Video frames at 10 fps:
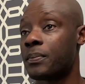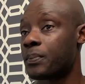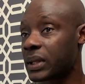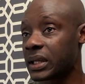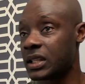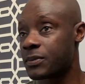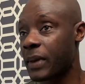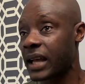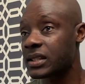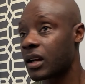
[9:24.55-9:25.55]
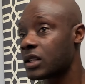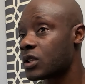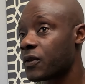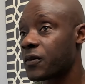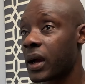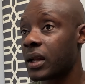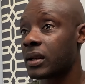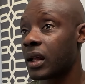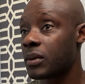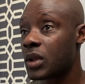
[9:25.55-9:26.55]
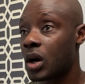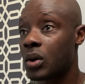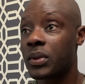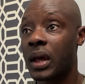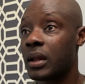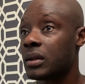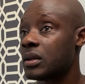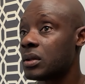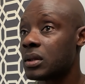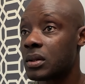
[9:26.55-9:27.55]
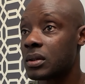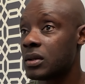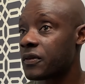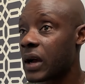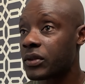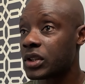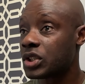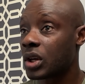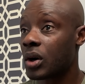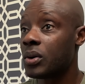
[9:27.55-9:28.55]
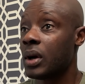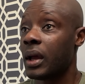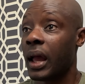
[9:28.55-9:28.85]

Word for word: please pass it on to a friend. Let them know that you found the show.